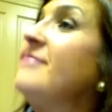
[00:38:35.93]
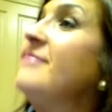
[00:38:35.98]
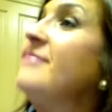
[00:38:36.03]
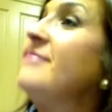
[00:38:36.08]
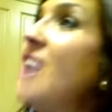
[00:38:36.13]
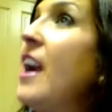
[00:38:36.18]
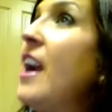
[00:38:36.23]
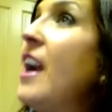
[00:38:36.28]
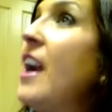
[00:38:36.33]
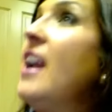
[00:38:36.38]
right,
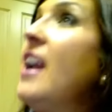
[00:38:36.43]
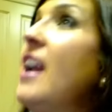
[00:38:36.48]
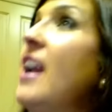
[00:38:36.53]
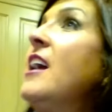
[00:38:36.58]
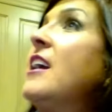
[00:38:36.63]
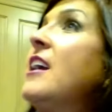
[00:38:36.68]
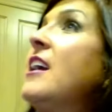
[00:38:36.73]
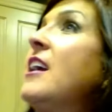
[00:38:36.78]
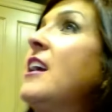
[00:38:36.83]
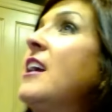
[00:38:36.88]

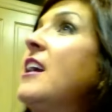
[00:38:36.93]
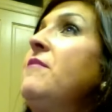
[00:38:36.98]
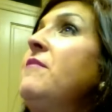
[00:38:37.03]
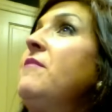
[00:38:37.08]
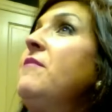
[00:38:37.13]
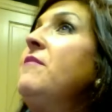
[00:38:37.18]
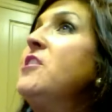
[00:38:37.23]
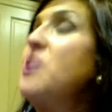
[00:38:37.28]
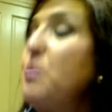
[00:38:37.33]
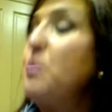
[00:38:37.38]
go ahead, finish
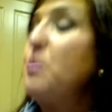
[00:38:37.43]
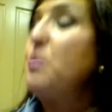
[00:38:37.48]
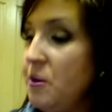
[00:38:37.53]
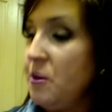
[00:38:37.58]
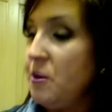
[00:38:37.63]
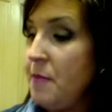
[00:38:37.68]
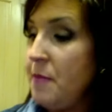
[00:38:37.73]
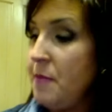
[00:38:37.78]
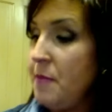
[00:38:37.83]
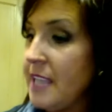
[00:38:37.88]
up with your
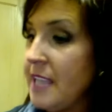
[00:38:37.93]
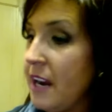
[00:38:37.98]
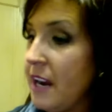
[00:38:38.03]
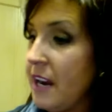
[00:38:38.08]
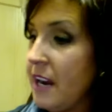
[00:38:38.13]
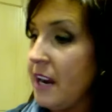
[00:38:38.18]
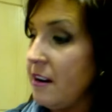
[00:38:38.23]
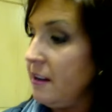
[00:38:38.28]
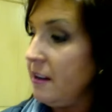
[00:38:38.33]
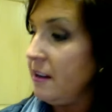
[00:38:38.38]

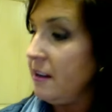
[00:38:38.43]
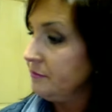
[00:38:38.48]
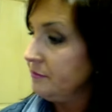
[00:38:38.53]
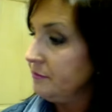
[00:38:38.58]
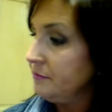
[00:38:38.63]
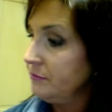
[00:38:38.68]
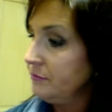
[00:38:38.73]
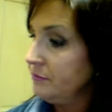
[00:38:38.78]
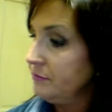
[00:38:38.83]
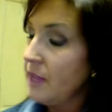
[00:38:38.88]
mascara.
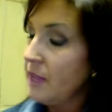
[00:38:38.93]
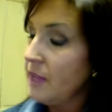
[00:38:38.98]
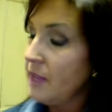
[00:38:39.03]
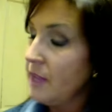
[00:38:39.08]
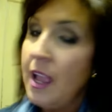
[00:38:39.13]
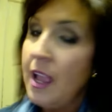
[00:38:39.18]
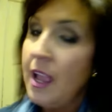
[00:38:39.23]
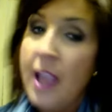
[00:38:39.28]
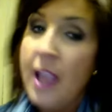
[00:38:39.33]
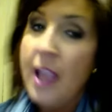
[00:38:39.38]

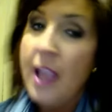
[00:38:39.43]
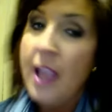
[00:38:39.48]
And